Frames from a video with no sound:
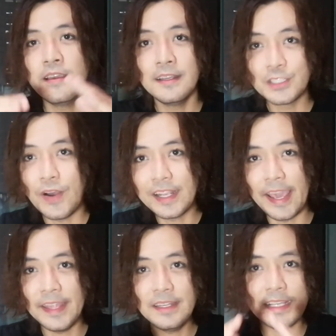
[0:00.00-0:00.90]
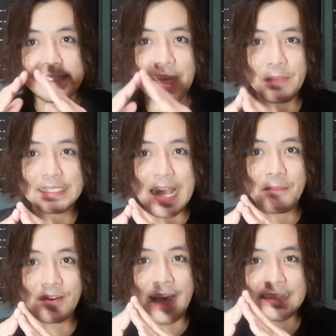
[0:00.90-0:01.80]
So again, it can be
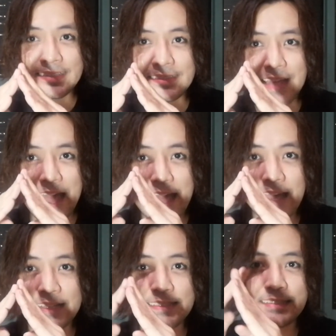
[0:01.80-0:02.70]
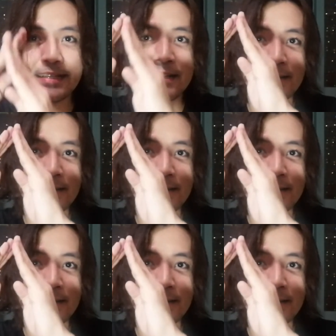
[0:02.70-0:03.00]
summarized as